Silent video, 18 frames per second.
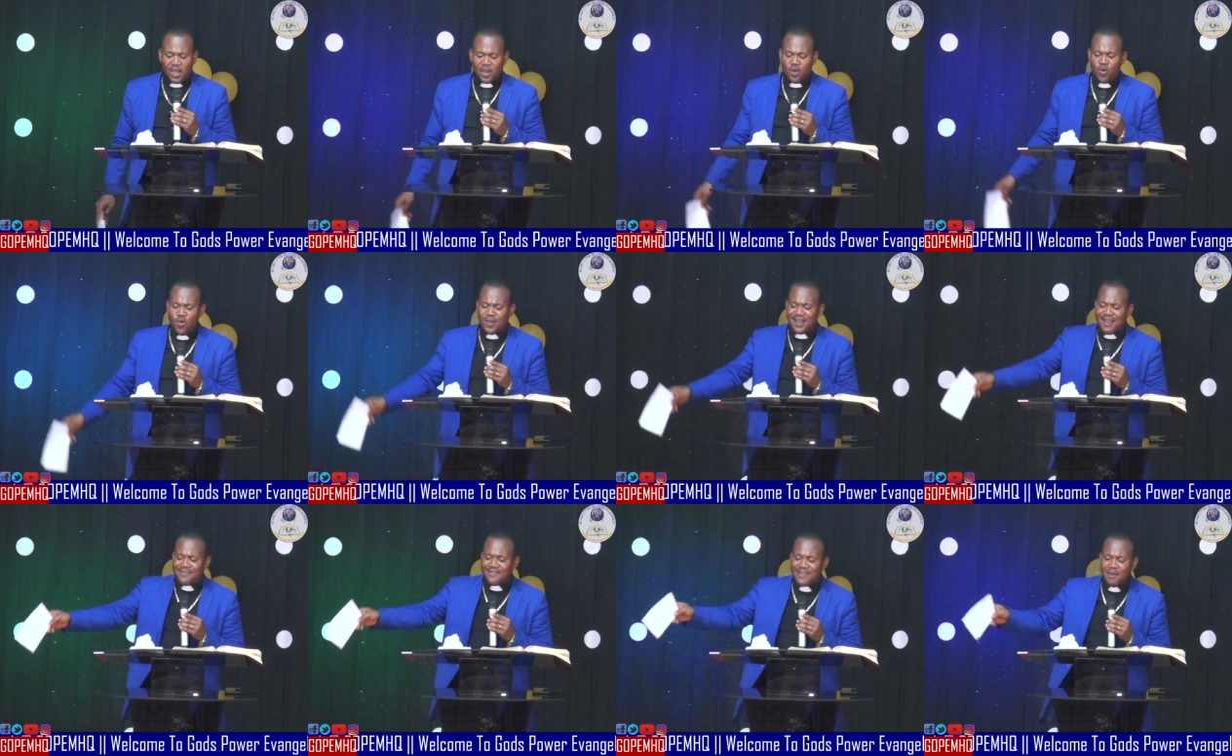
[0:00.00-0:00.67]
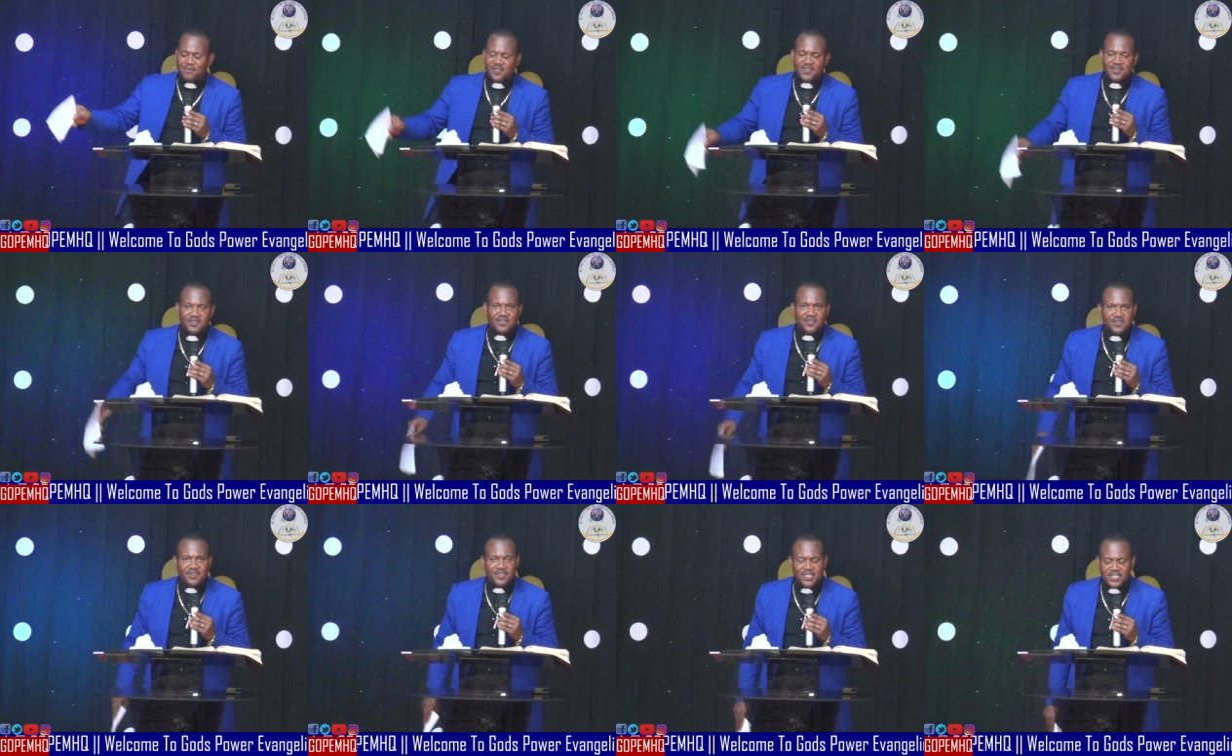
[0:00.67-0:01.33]
Look at Psalm
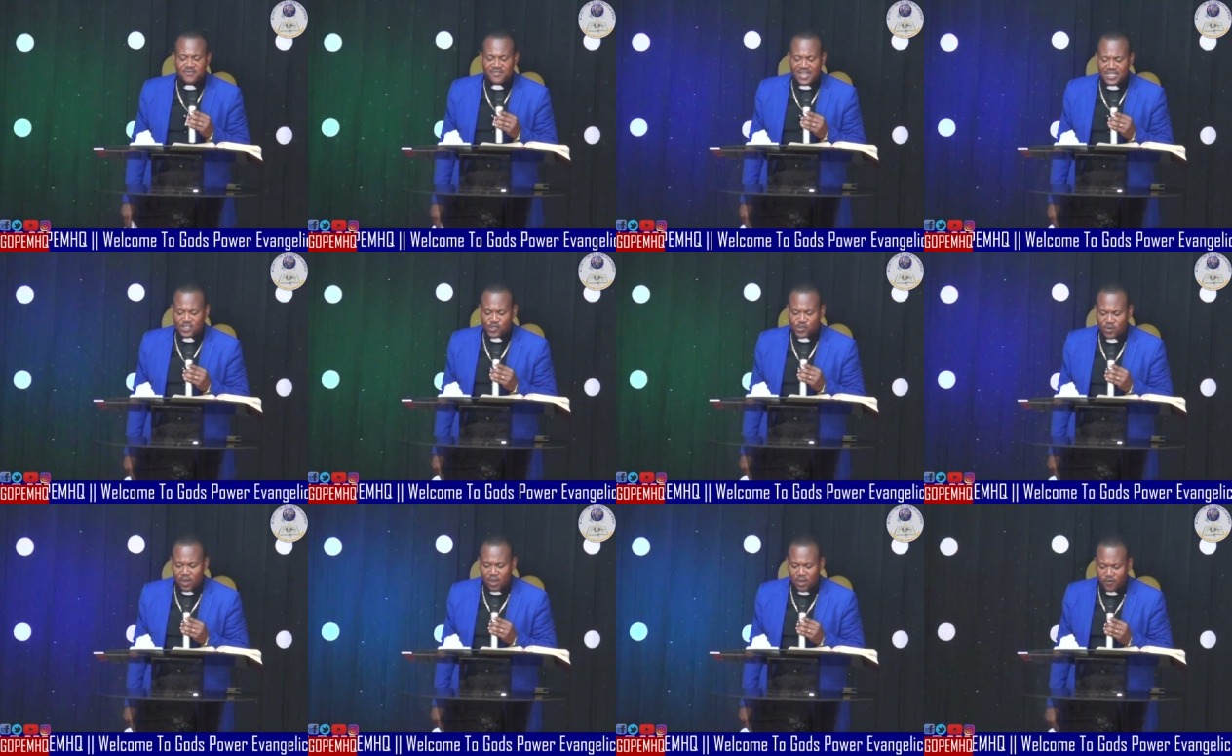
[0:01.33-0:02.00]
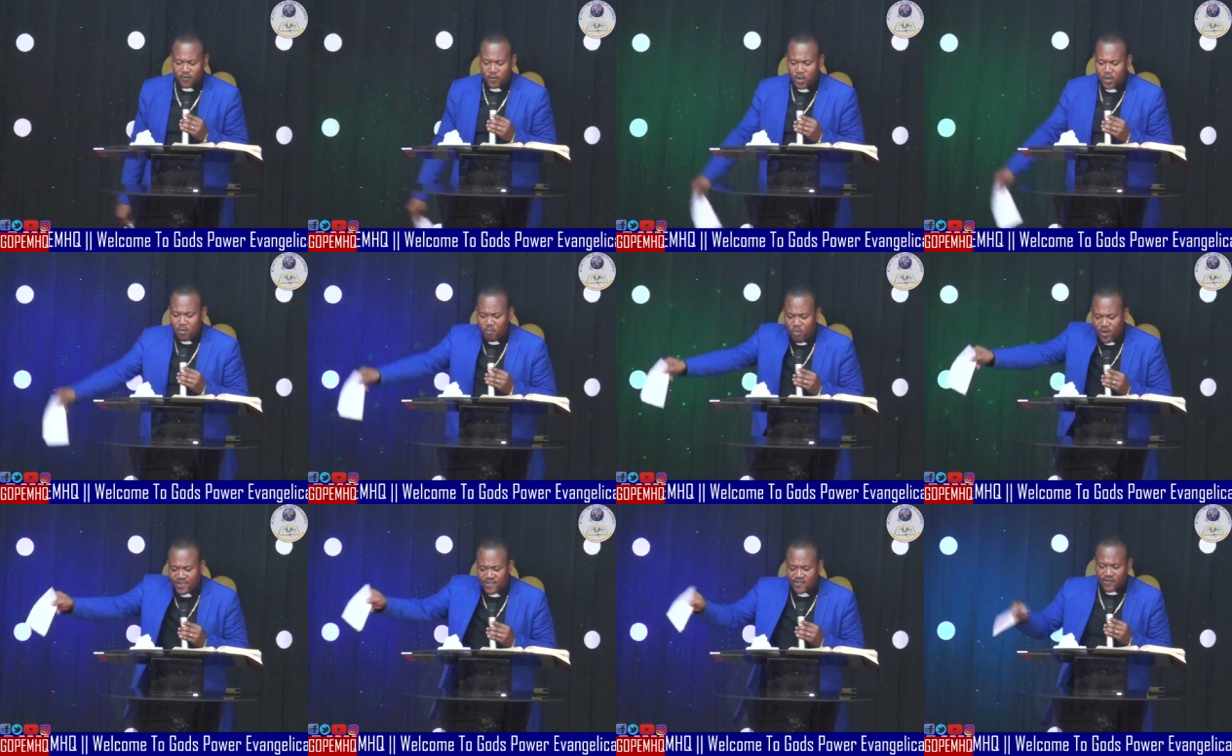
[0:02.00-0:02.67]
sixty-six verse twelve.
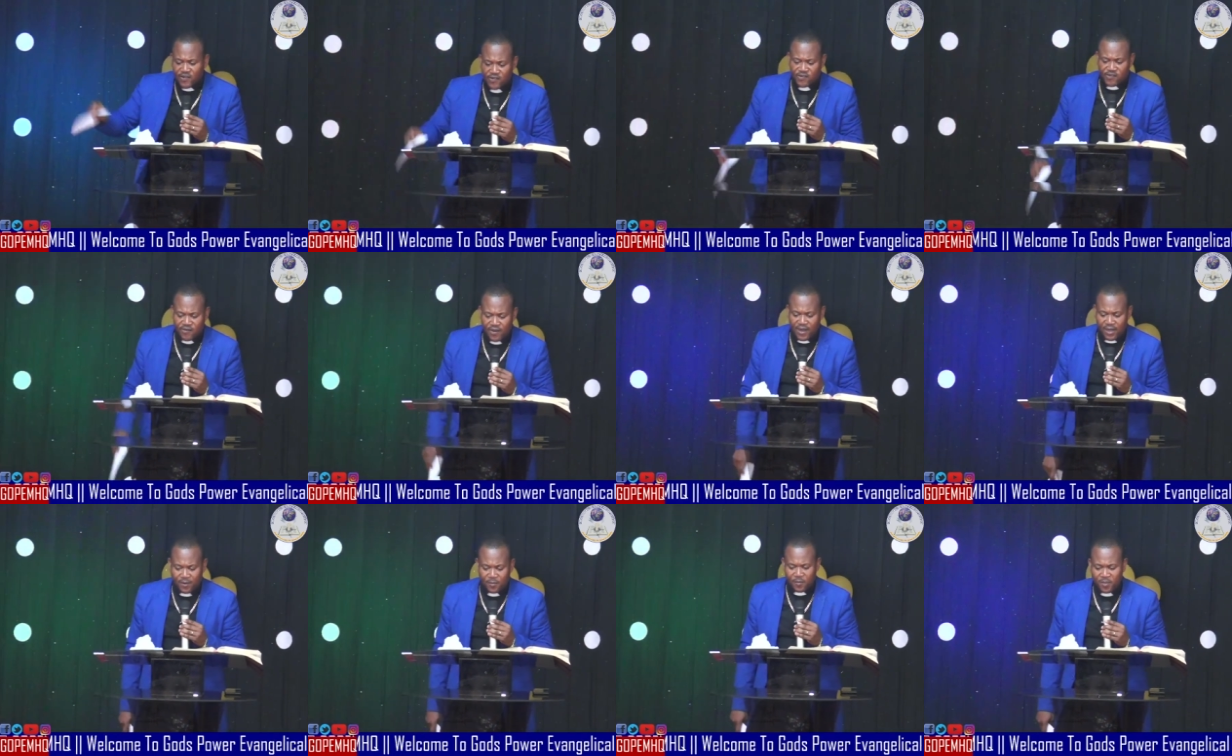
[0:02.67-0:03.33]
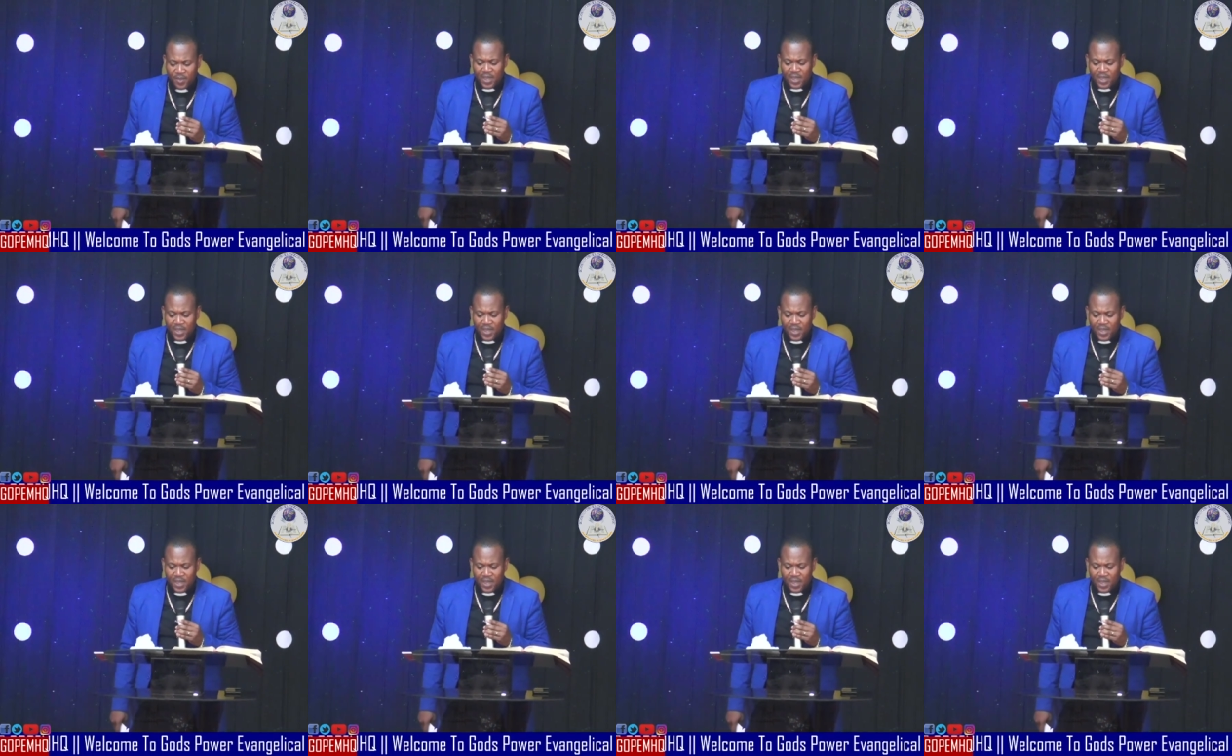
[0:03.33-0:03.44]
Put it on screen.